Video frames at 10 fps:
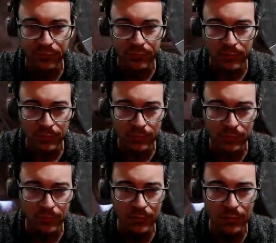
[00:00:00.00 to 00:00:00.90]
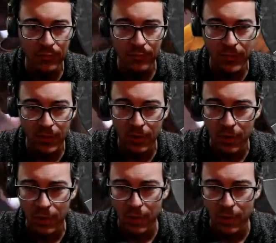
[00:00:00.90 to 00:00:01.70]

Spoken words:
Nothing is said.